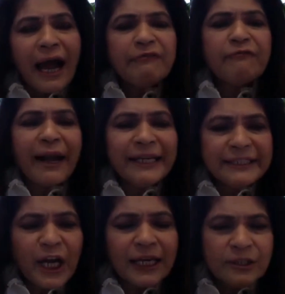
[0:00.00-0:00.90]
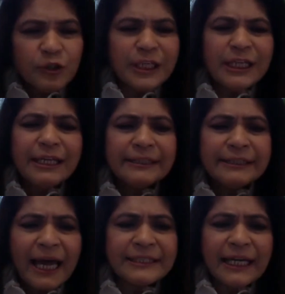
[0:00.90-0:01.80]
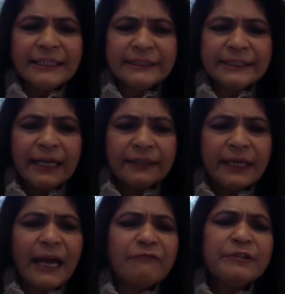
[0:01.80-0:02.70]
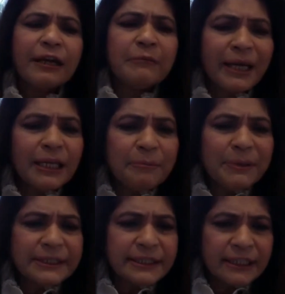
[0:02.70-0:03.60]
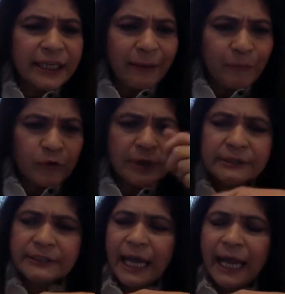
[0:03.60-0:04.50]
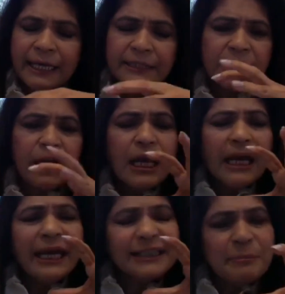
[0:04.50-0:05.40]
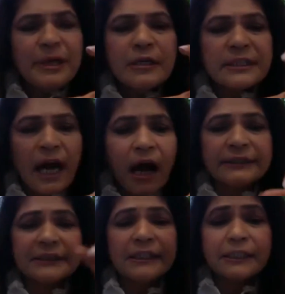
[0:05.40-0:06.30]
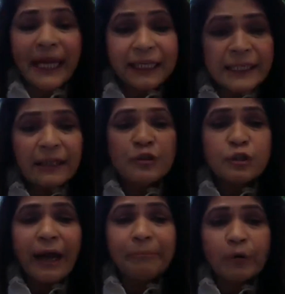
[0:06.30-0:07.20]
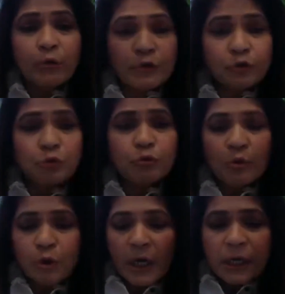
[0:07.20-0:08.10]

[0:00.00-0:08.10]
I find challenging is, as I said, that I've done many pieces in emeralds, and it's been a task getting Jaipur to